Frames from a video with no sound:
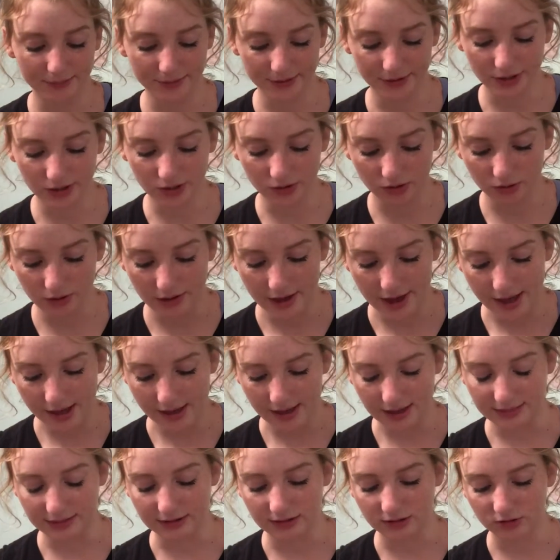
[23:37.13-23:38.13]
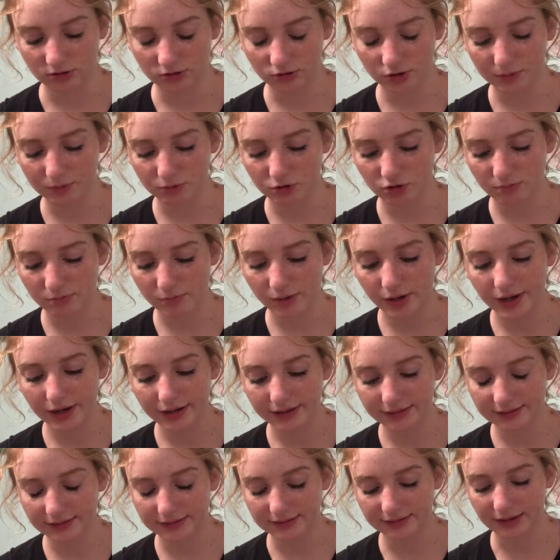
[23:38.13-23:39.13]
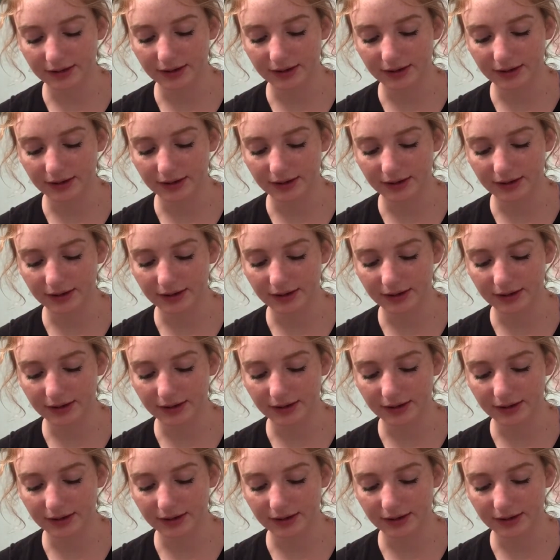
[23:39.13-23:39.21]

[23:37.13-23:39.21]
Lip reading: below in the description box.